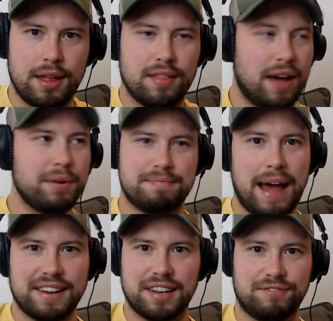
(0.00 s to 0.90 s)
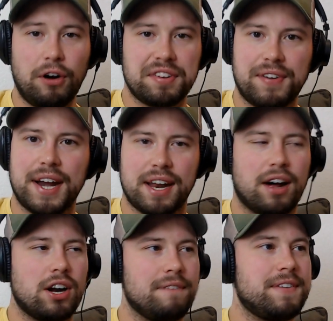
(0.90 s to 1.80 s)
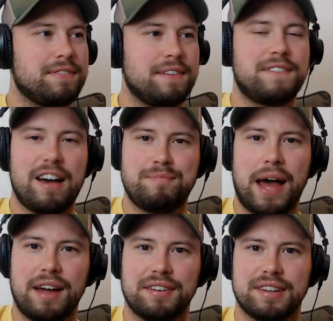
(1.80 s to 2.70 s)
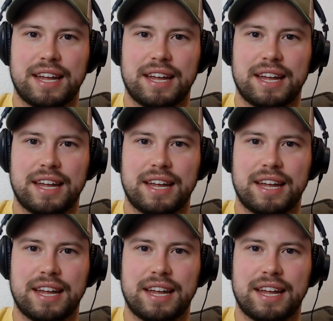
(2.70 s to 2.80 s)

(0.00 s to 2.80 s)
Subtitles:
That was Max's first fight at 155 pounds.